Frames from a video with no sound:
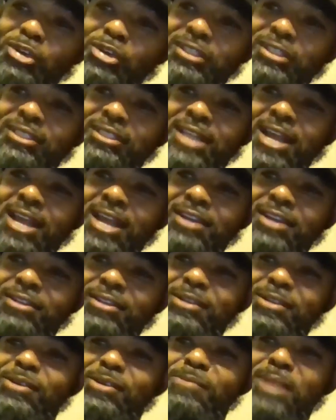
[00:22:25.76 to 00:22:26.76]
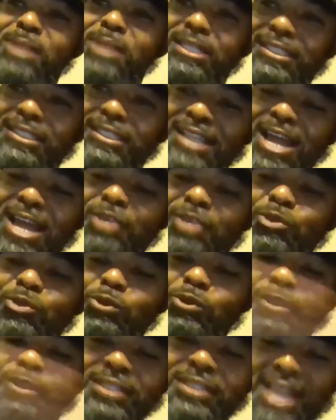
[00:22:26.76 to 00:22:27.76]
designer, my designer who
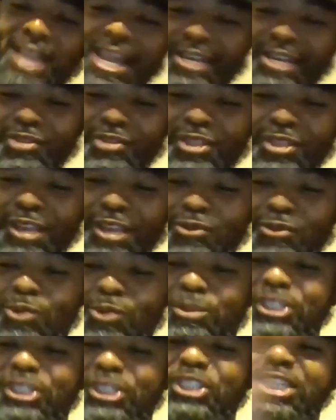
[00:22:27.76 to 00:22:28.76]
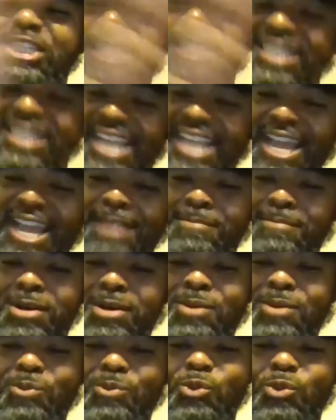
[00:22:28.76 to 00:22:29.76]
designed everything for me, she came
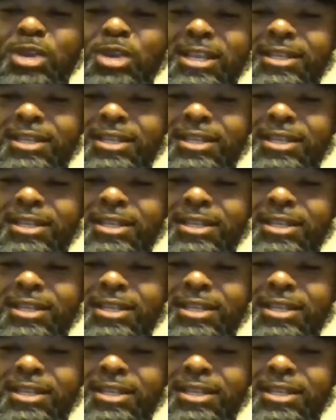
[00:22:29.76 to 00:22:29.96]
up with